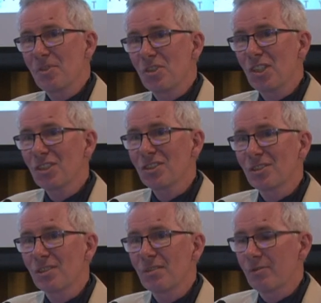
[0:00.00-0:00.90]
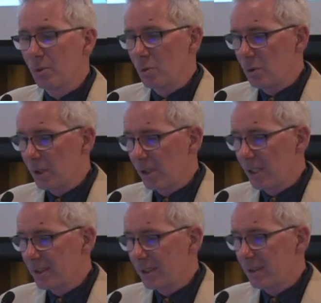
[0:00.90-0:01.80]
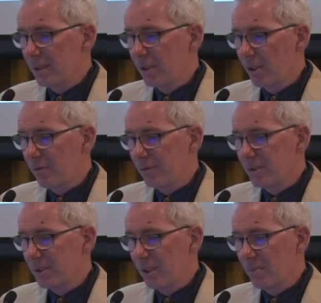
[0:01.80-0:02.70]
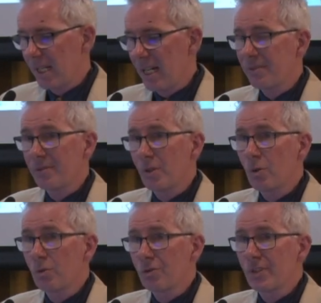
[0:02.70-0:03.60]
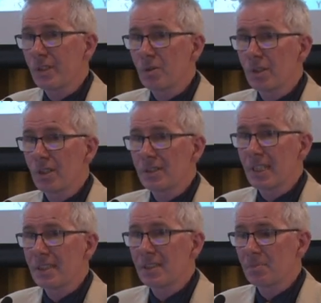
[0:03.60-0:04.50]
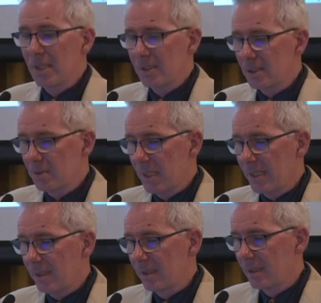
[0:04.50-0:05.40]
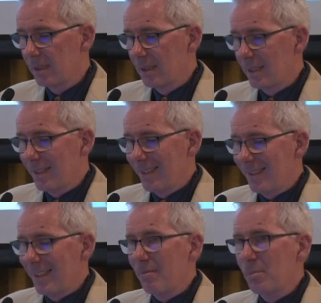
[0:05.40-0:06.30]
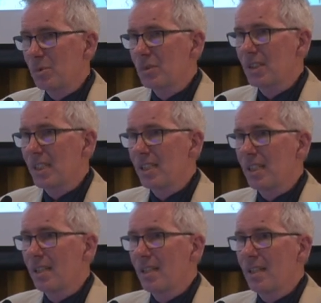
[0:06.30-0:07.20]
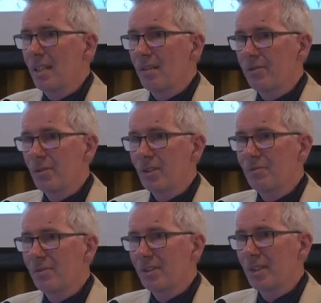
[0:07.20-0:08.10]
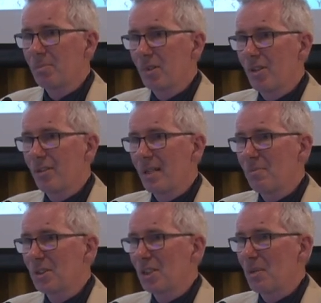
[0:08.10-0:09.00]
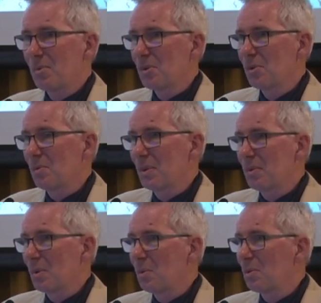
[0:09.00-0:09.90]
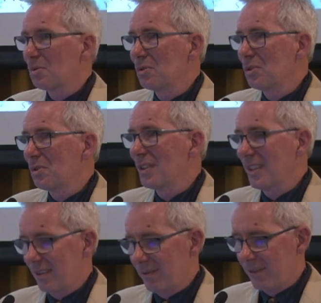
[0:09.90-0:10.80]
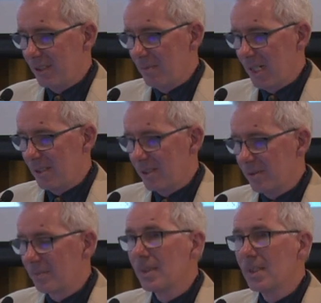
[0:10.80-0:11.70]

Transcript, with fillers: suggests, for organising the conference on behalf of all three organisations participating. They've put together a full and varied program which I'm sure we will all enjoy very much.